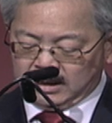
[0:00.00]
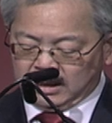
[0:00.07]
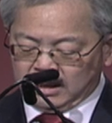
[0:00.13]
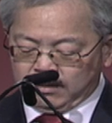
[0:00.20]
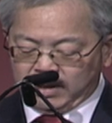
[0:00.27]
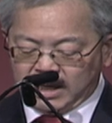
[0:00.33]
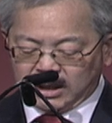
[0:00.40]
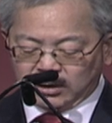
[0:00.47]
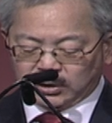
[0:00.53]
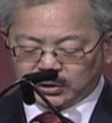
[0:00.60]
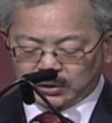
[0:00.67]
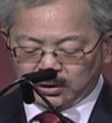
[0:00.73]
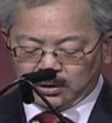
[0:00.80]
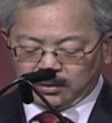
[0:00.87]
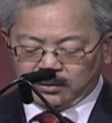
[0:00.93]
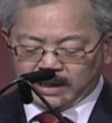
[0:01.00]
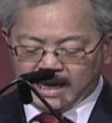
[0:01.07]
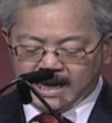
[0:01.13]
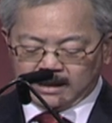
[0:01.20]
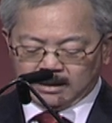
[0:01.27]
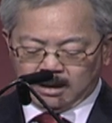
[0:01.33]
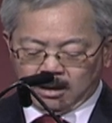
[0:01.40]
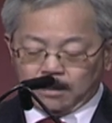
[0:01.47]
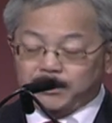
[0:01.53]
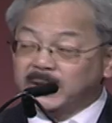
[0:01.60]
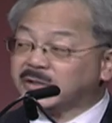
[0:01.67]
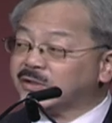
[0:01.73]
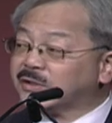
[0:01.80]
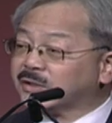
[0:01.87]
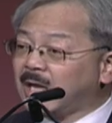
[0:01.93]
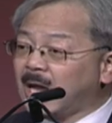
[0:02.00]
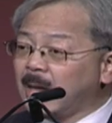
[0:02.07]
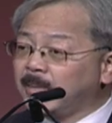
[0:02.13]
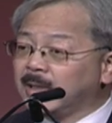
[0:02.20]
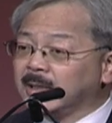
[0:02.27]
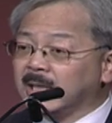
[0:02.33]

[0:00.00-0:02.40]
in making sure that our business climate